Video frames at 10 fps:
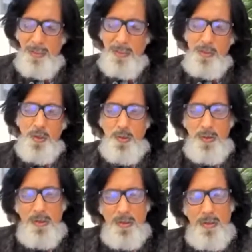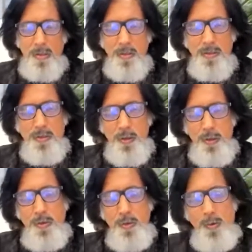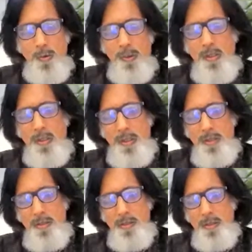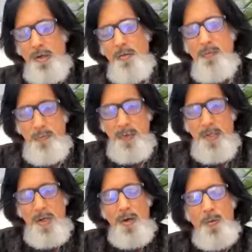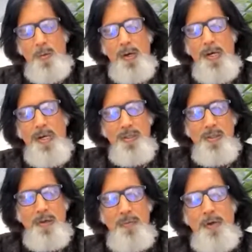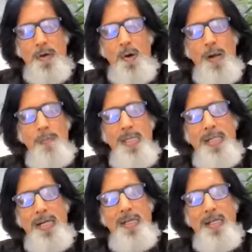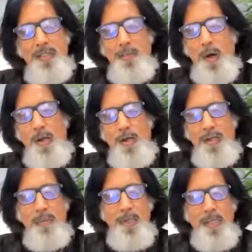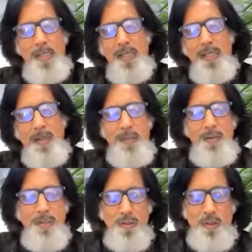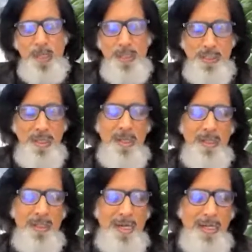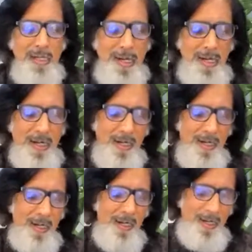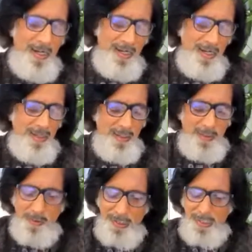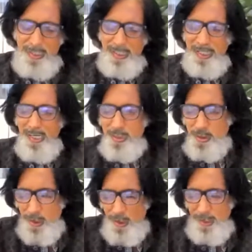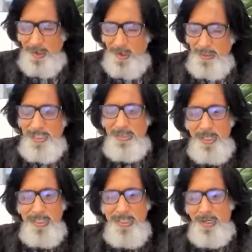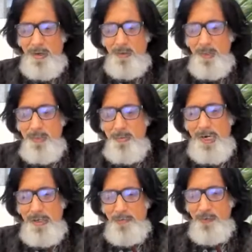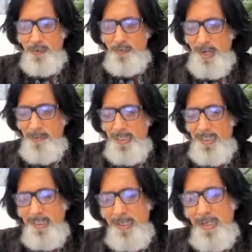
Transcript: So you sort of grow up in that small community. I mean, you have so much, the entire that entire chawl, all neighbors are almost part of your family.